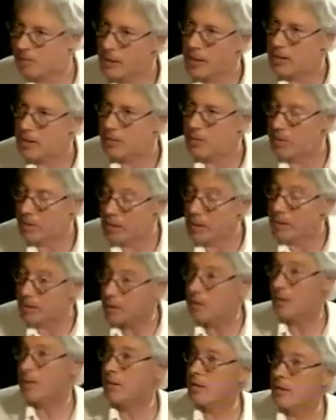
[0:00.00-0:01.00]
place to be
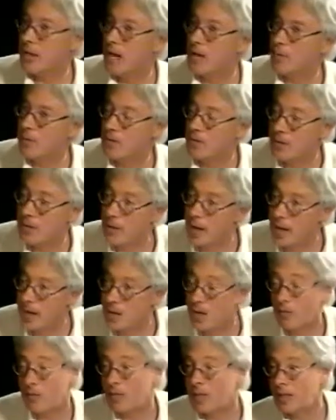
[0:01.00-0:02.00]
at certain times of the
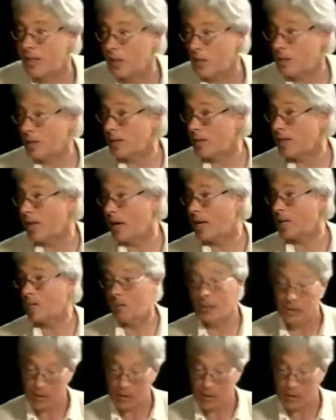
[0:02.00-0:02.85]
day, and obviously not at night,